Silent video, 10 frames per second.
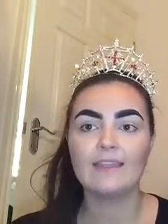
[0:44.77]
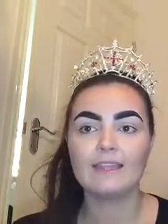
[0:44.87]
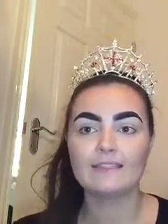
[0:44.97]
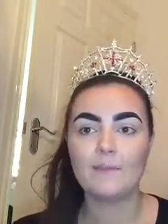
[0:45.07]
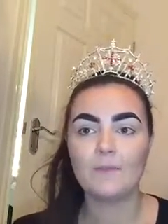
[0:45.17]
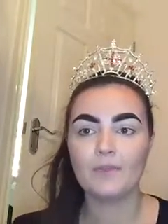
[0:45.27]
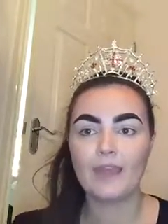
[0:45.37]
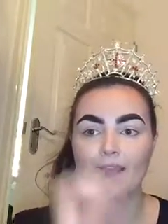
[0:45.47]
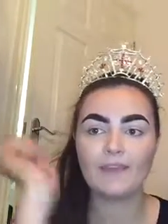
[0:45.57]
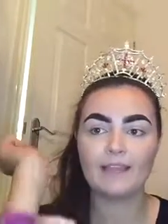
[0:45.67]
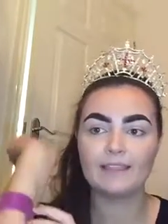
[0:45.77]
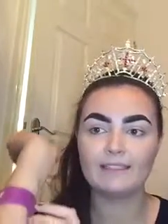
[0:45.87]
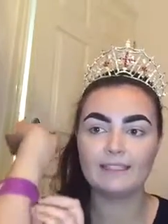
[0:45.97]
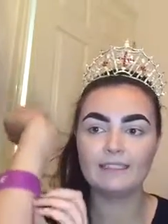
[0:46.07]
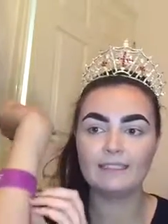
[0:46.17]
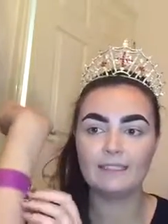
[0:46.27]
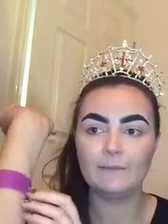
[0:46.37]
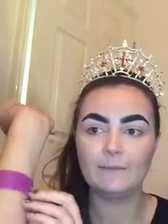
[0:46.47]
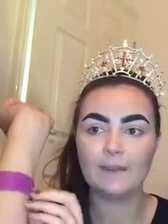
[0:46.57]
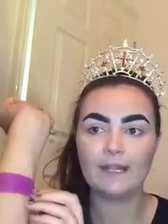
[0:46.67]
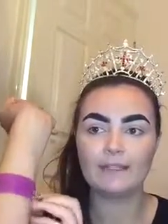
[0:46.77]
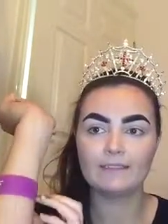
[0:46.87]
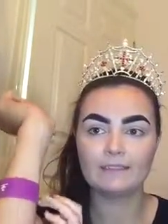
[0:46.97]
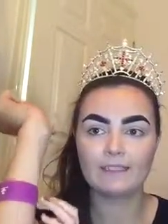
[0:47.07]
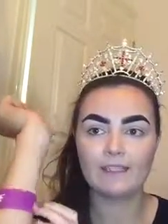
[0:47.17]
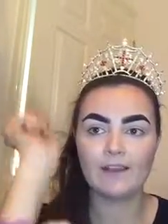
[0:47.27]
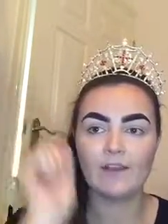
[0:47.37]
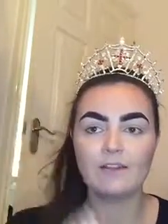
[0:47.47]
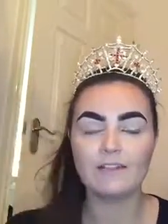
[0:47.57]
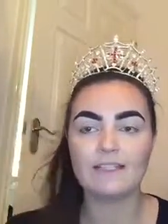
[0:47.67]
this month I've had this little band on.